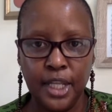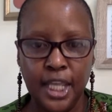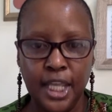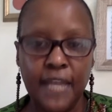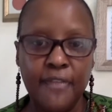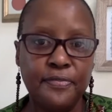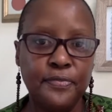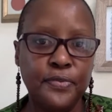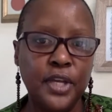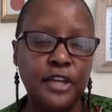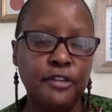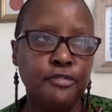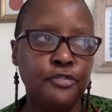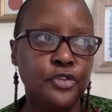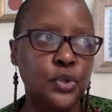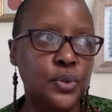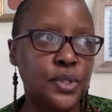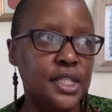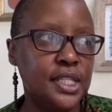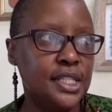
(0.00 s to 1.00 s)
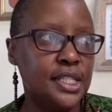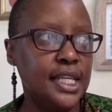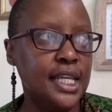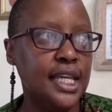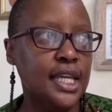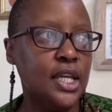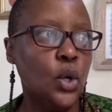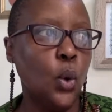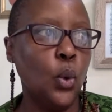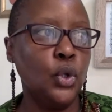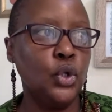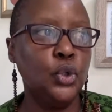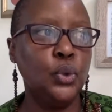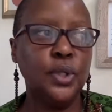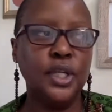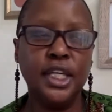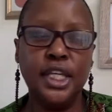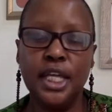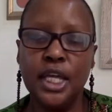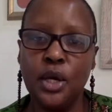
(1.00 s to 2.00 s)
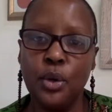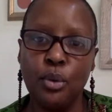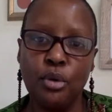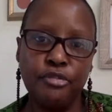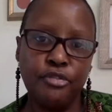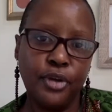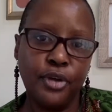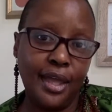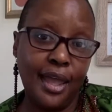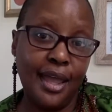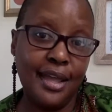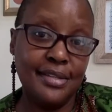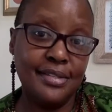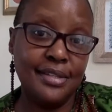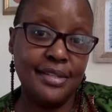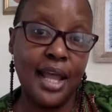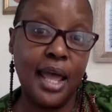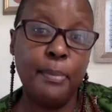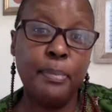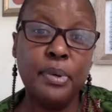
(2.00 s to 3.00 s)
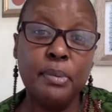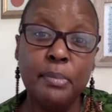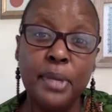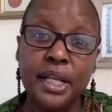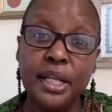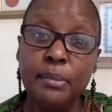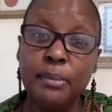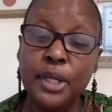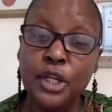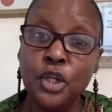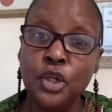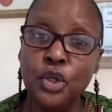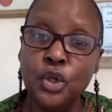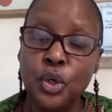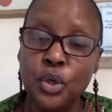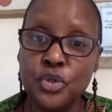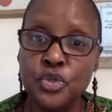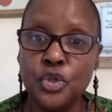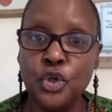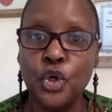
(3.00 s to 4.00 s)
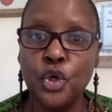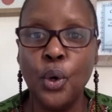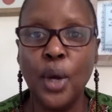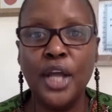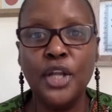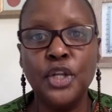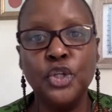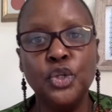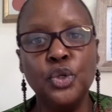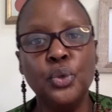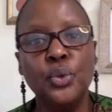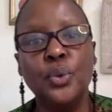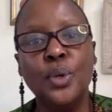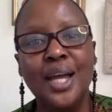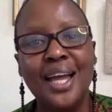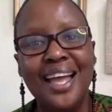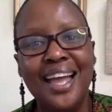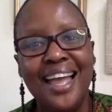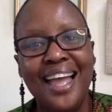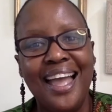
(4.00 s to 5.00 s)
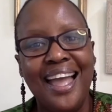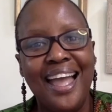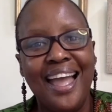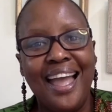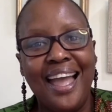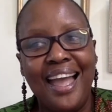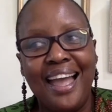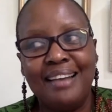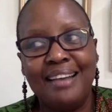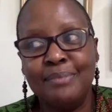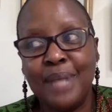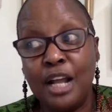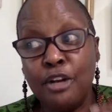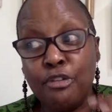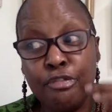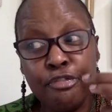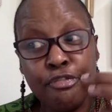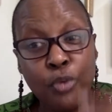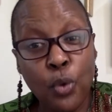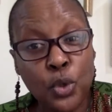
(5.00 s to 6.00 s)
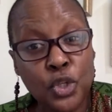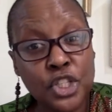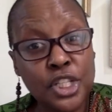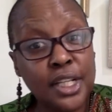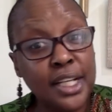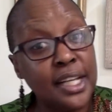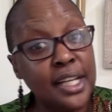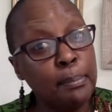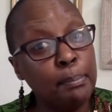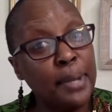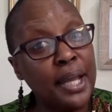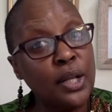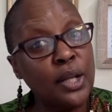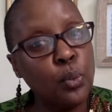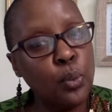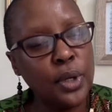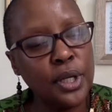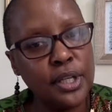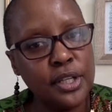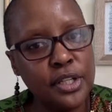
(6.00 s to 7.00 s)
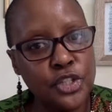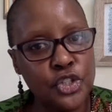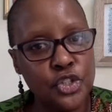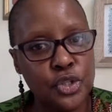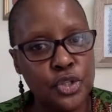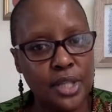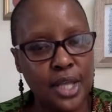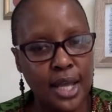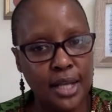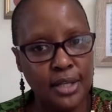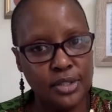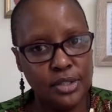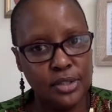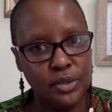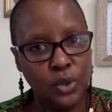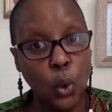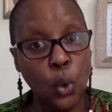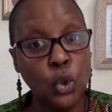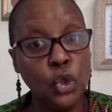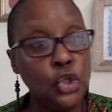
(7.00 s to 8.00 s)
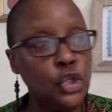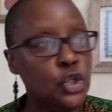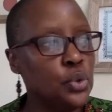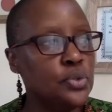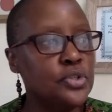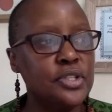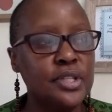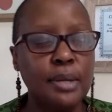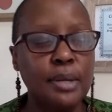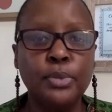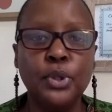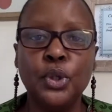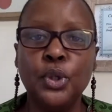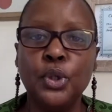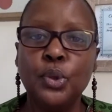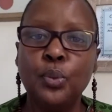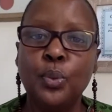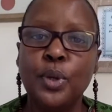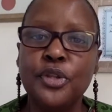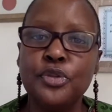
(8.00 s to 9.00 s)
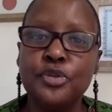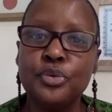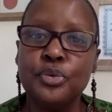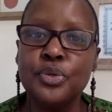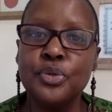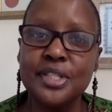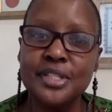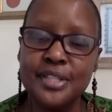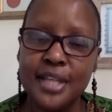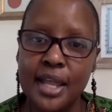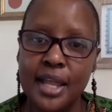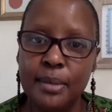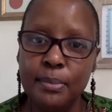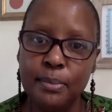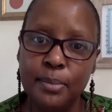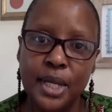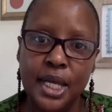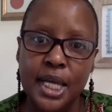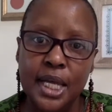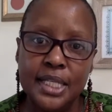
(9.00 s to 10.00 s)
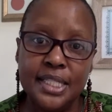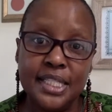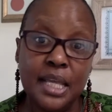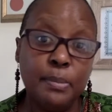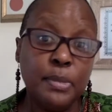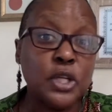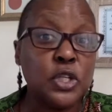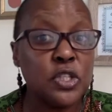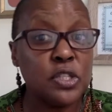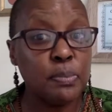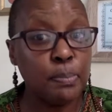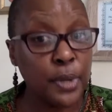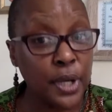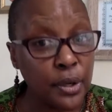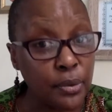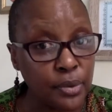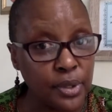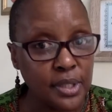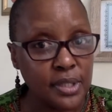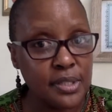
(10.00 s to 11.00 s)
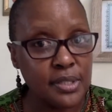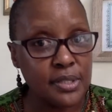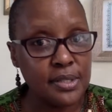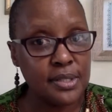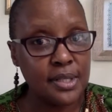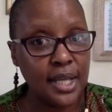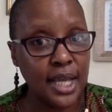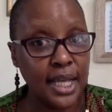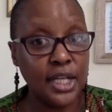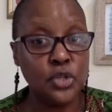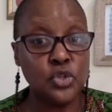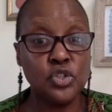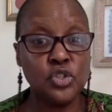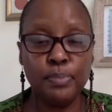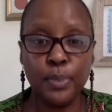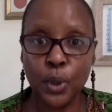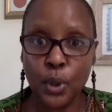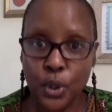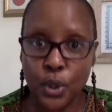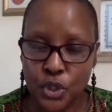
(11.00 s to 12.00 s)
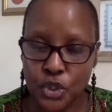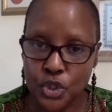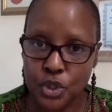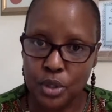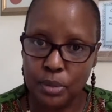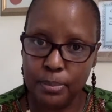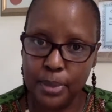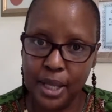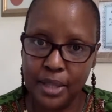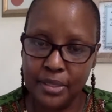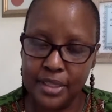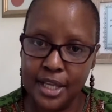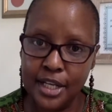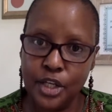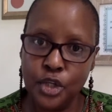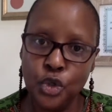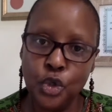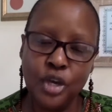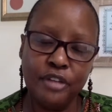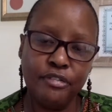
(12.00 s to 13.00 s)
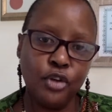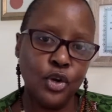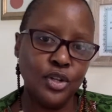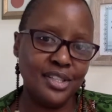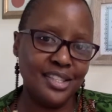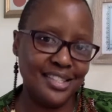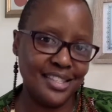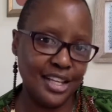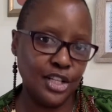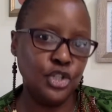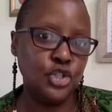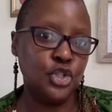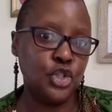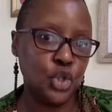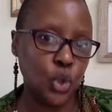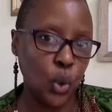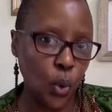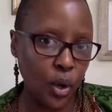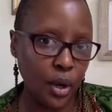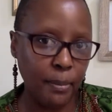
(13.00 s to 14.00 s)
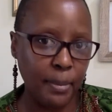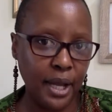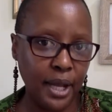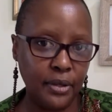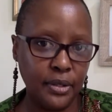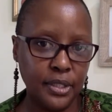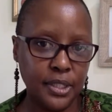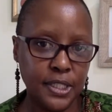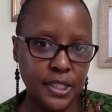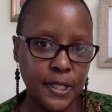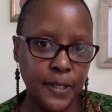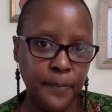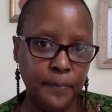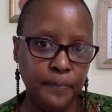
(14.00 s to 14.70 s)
If if you see or you hear of a case that happened many, many years ago and you unfortunately bear witness to that or knew somebody who went through the same same experience and has spoken to you about that and you have consent to talk about it,